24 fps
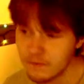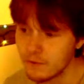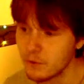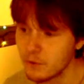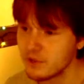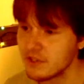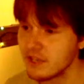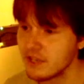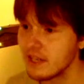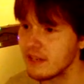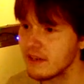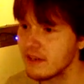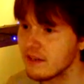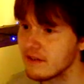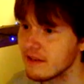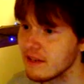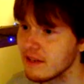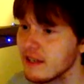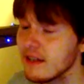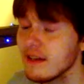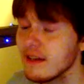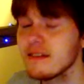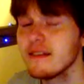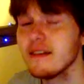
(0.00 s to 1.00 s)
14, isn't
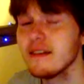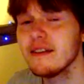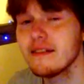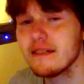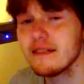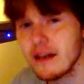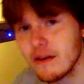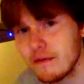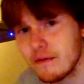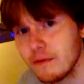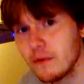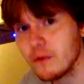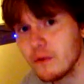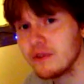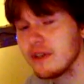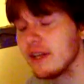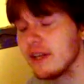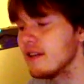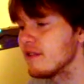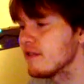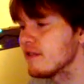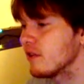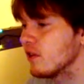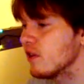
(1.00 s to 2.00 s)
it? Yes, it is day
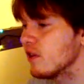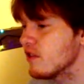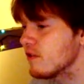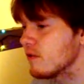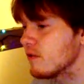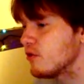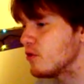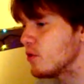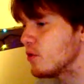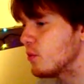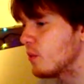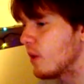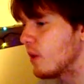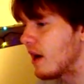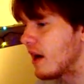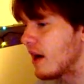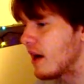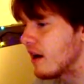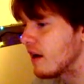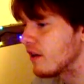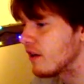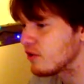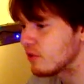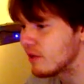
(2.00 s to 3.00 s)
14. So let's do
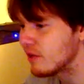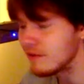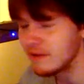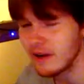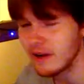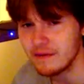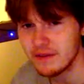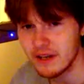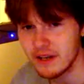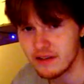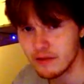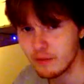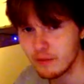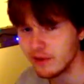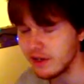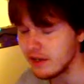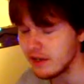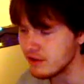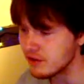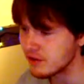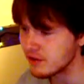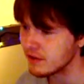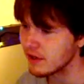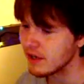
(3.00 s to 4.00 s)
uh, 25 days of
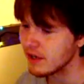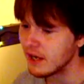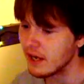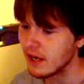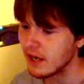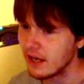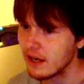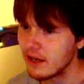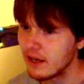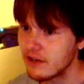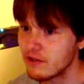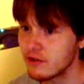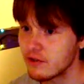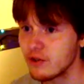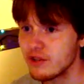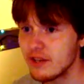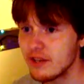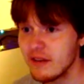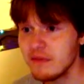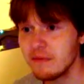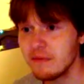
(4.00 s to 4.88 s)
Bleach. So day